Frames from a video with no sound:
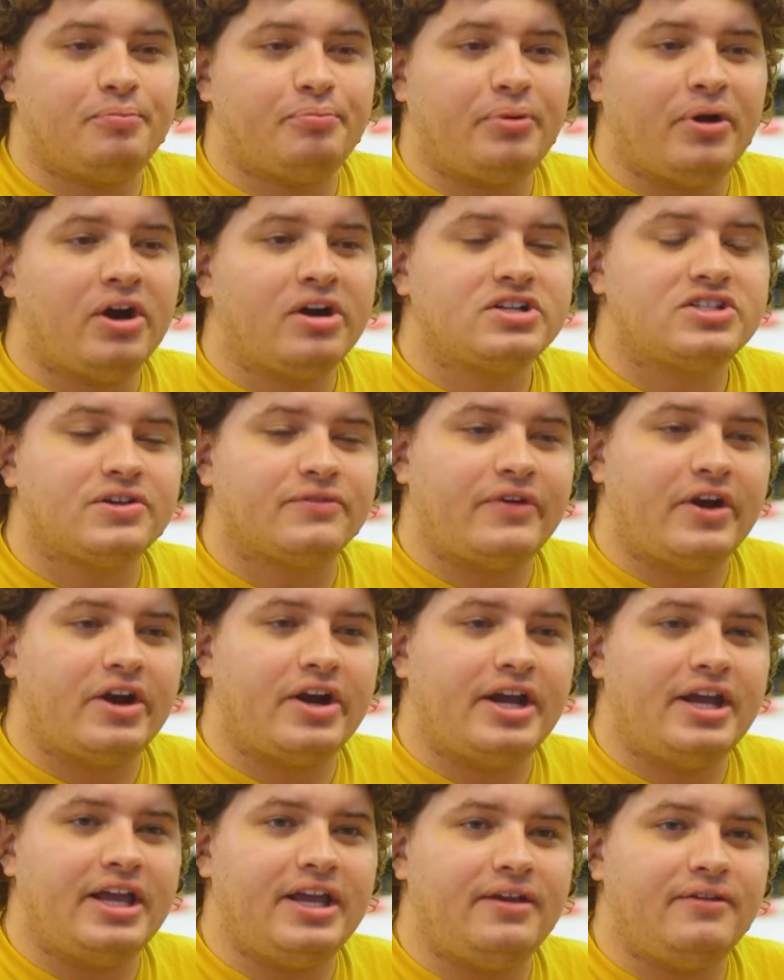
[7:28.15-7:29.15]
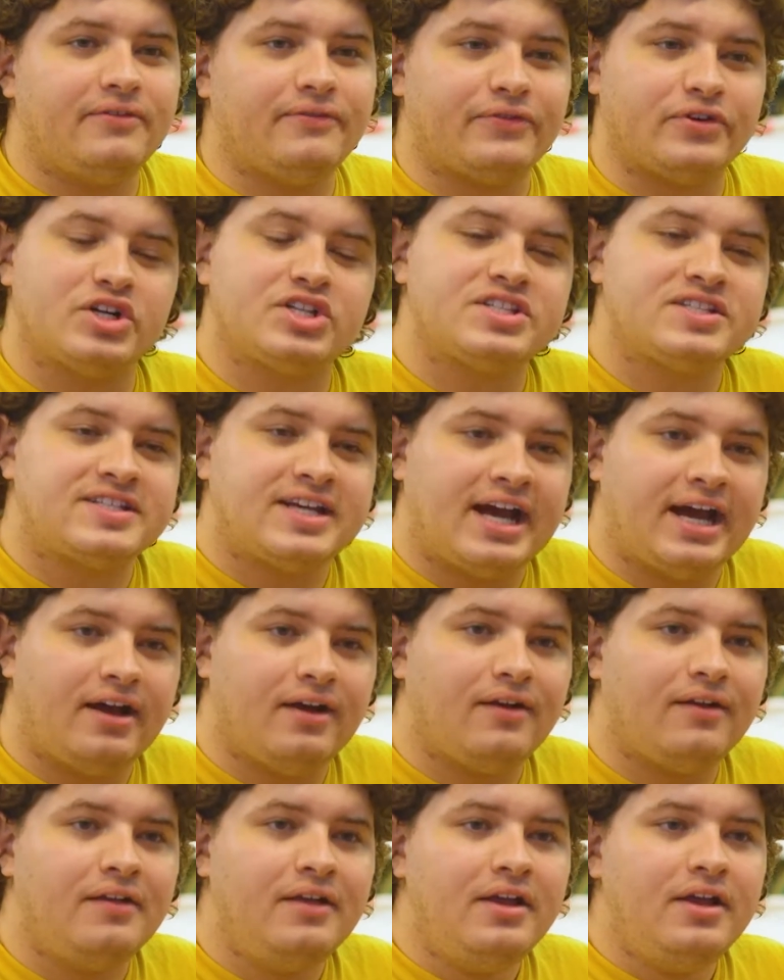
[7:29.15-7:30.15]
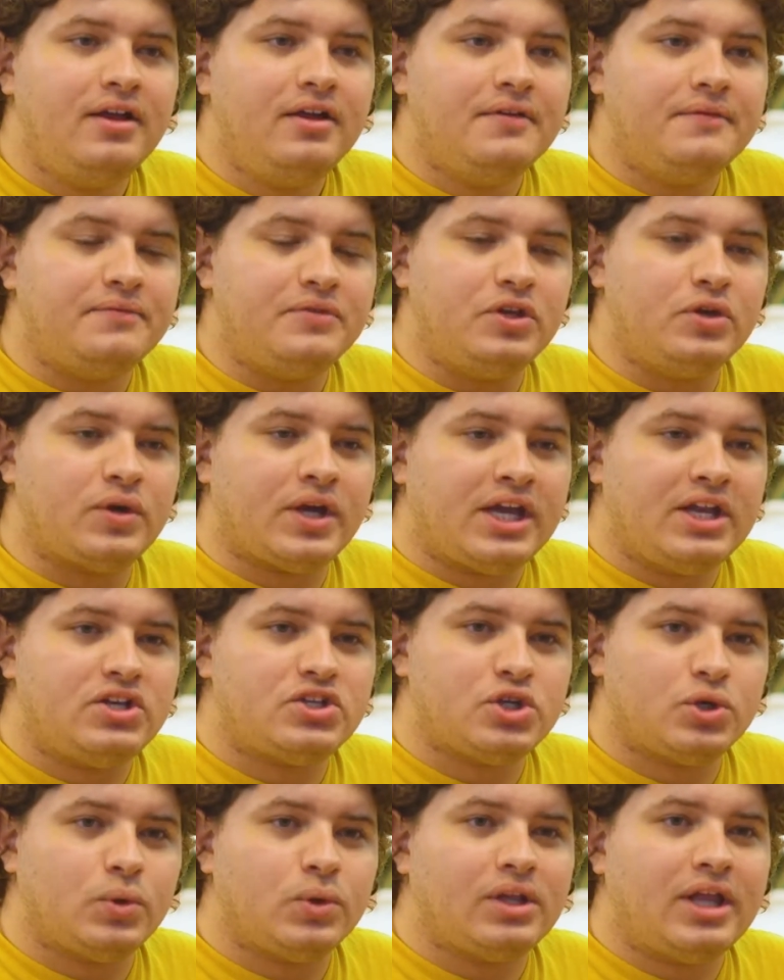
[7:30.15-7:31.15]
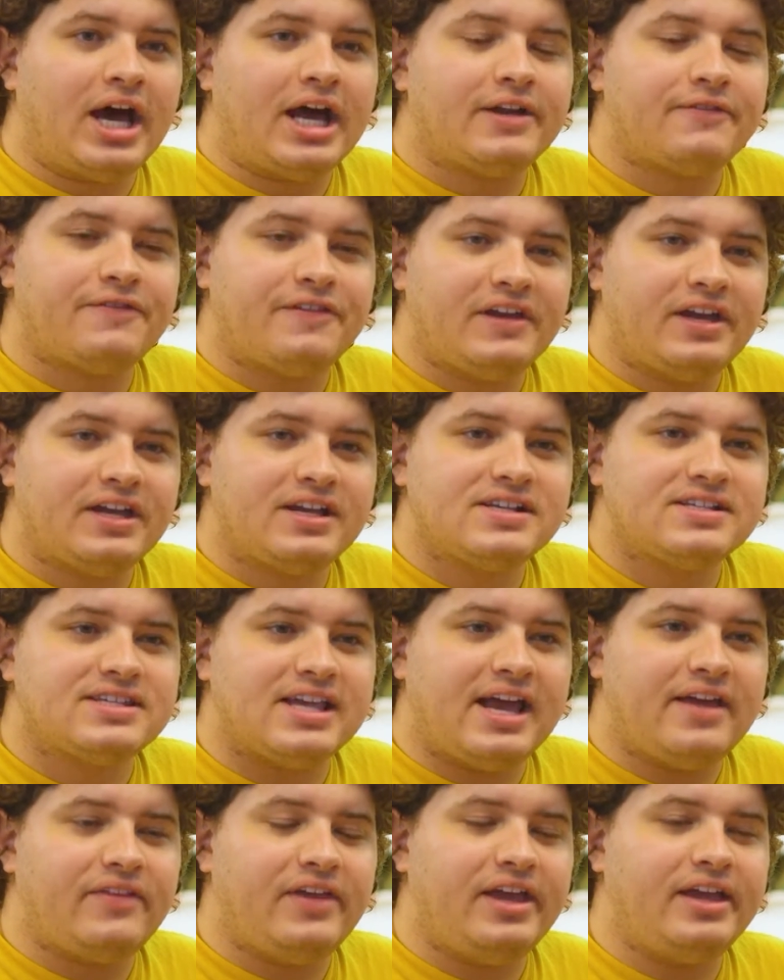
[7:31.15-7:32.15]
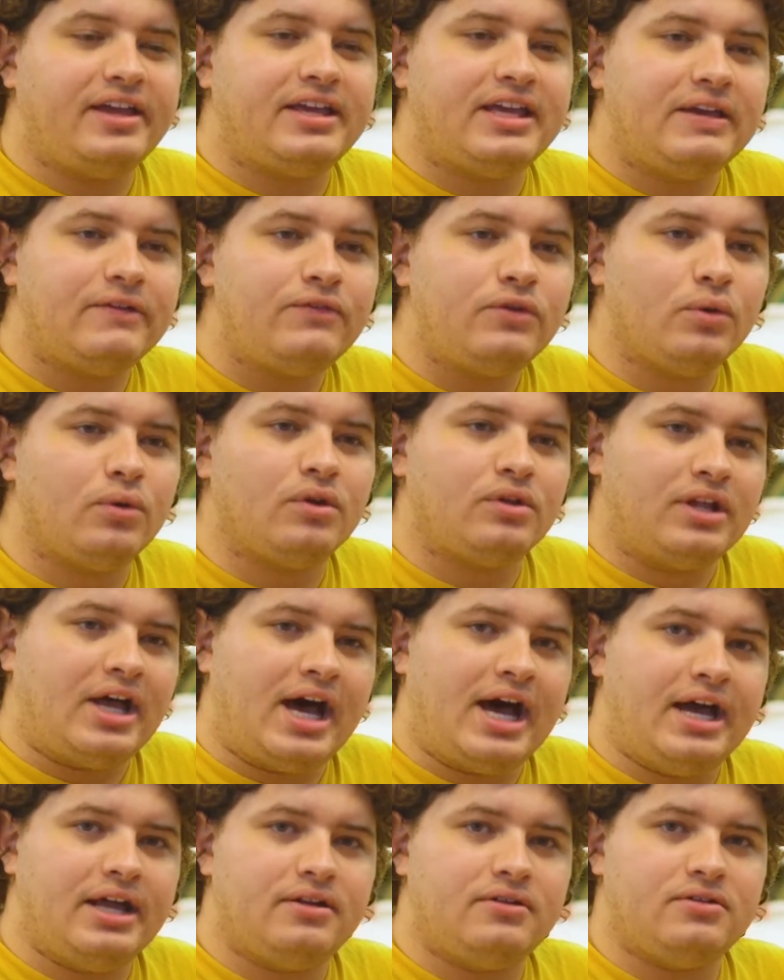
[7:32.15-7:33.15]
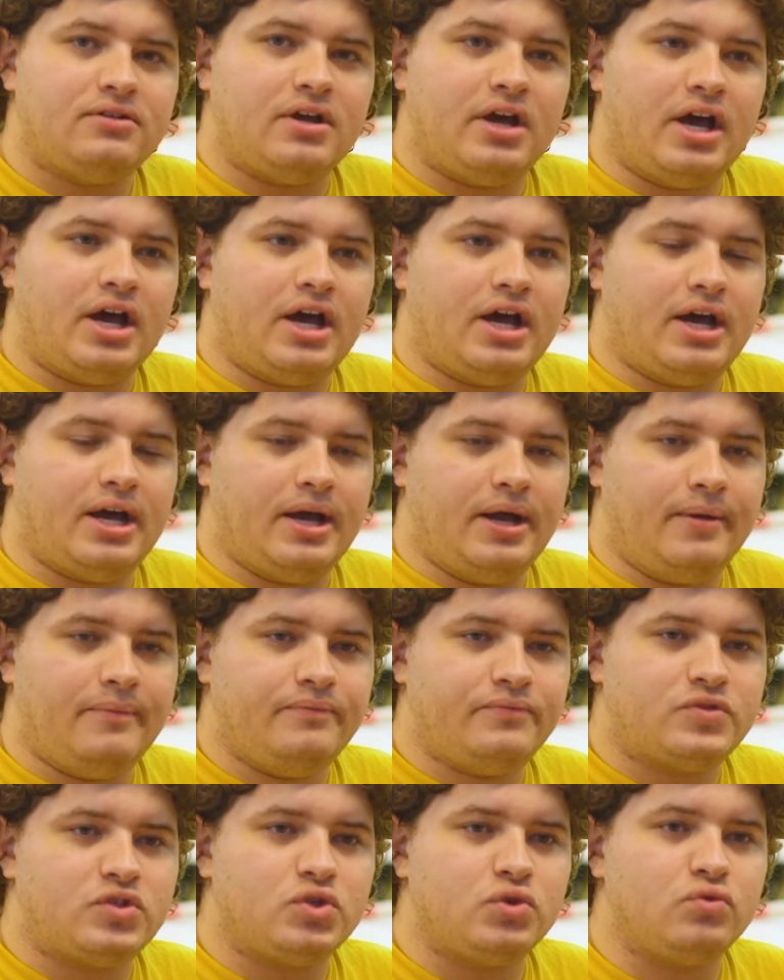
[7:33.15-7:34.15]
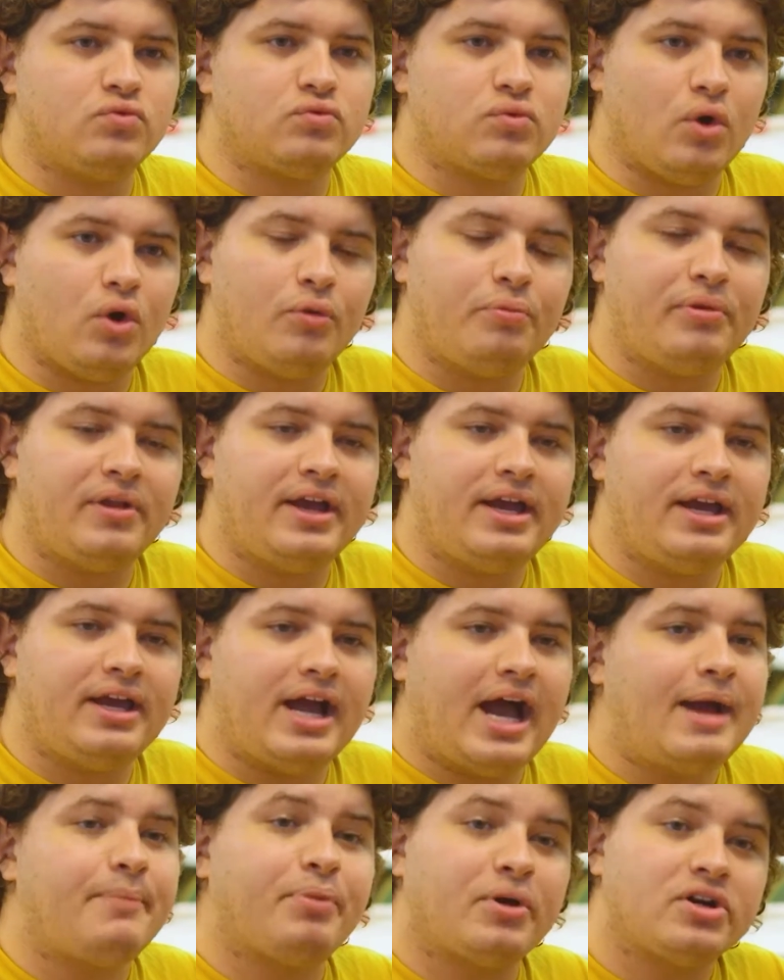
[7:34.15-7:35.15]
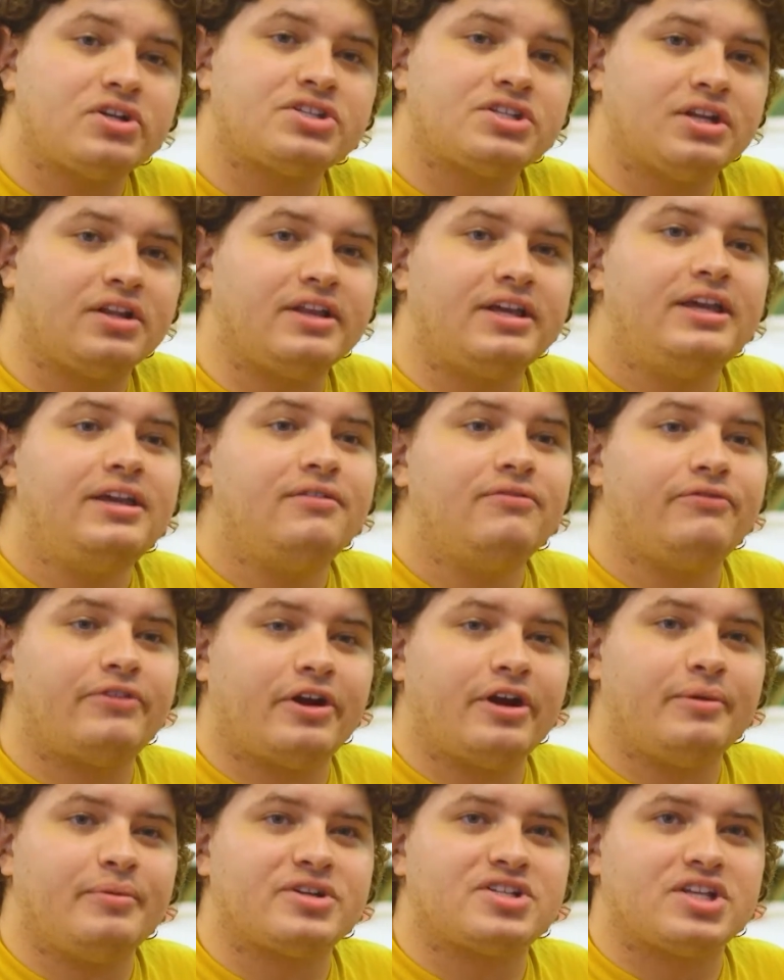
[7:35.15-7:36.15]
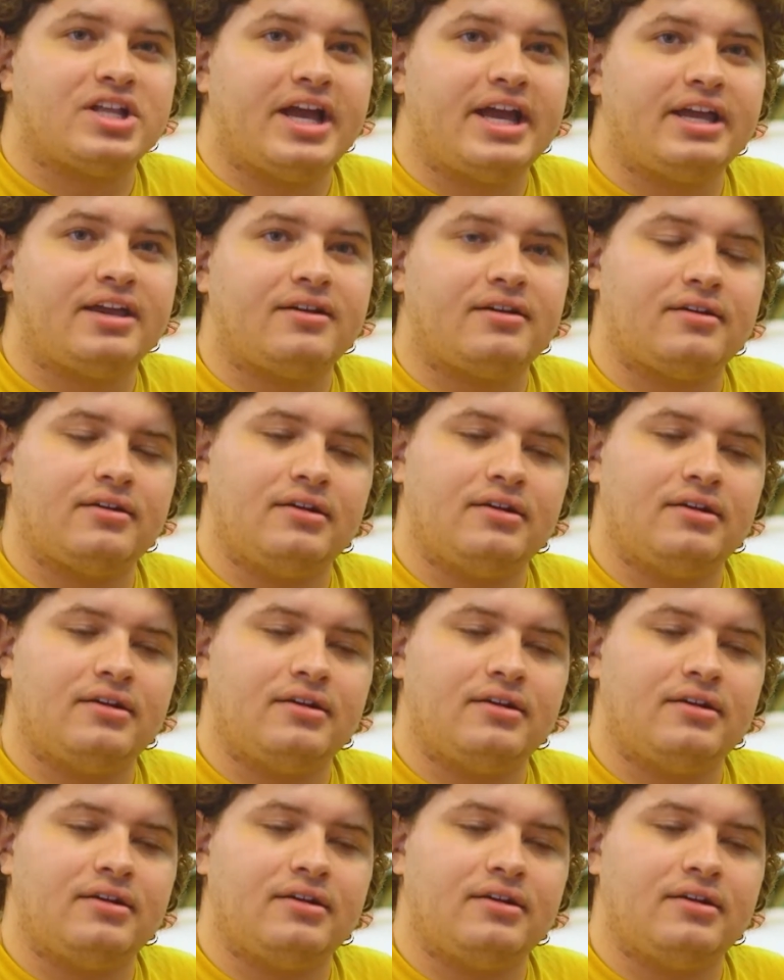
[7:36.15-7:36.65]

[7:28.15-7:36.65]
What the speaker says: Bards are very versatile. You can do a lot of things, and they give you a lot to role play. I personally very much like